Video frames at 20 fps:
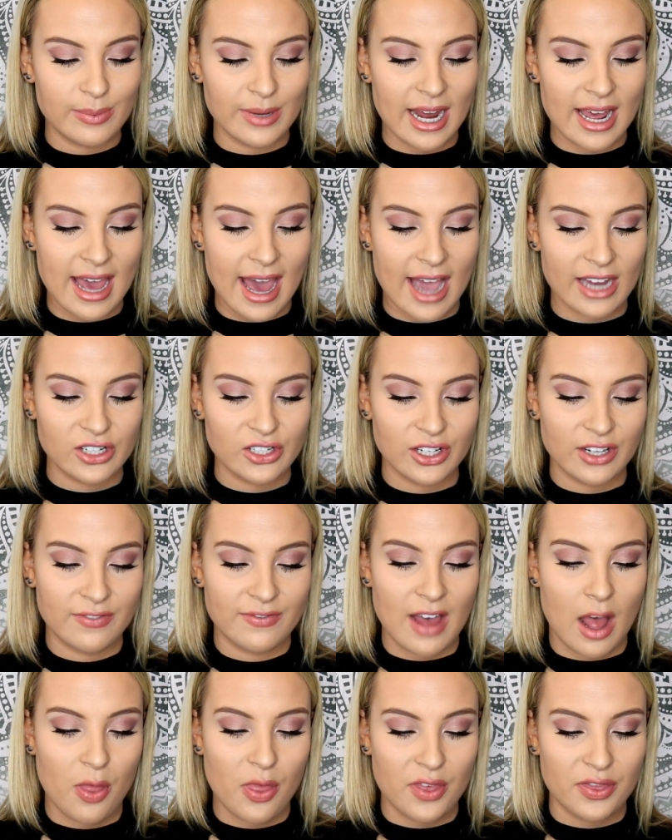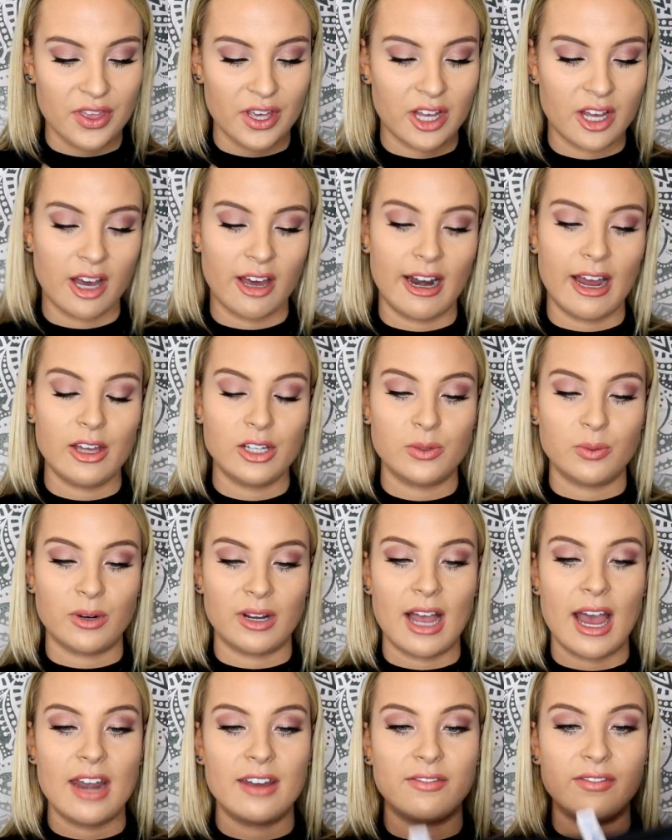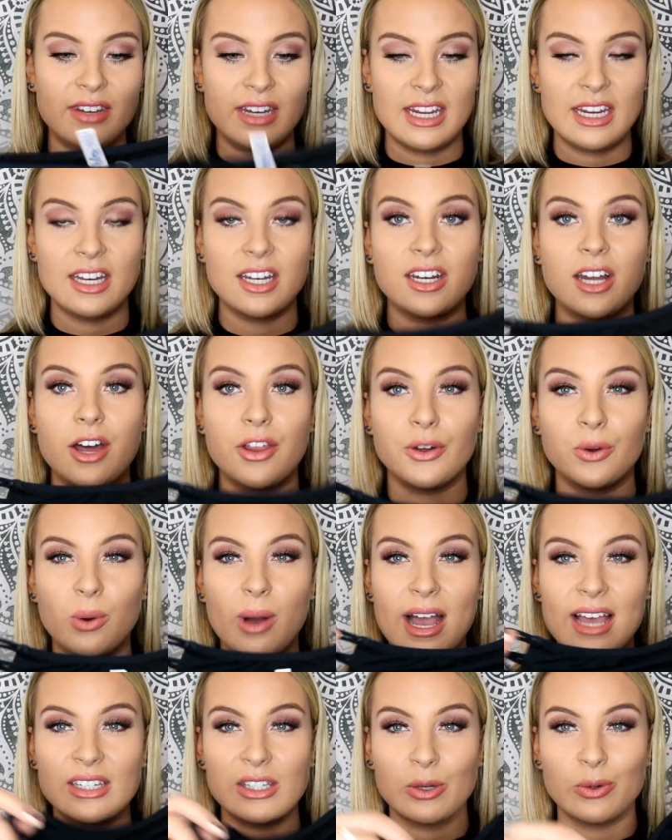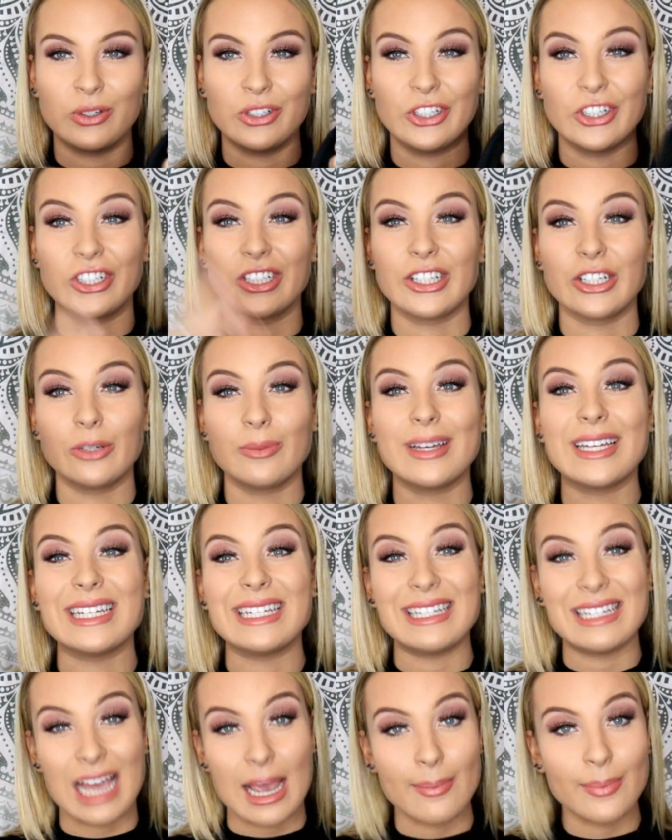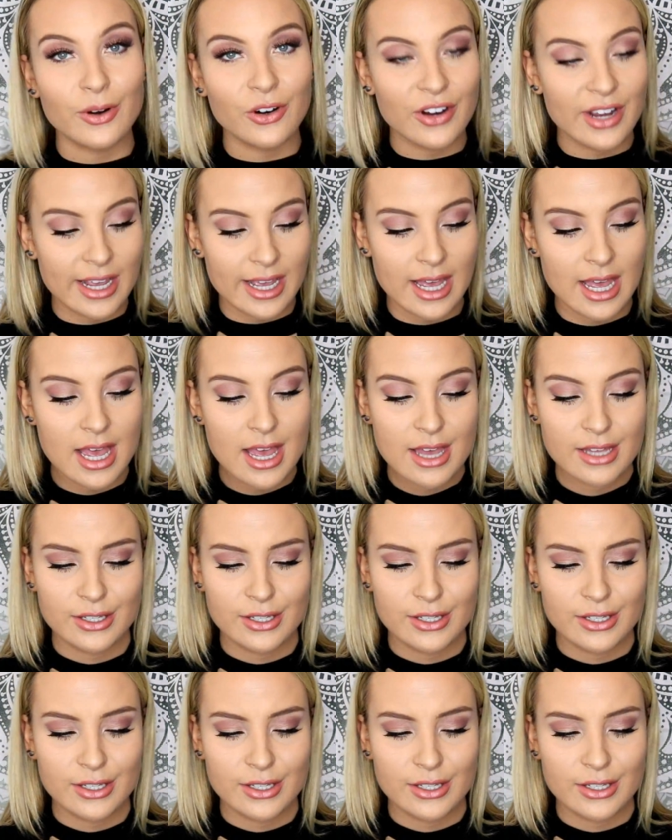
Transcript: but I actually found that the cutouts were kind of needed, otherwise it would look a little bit diapery.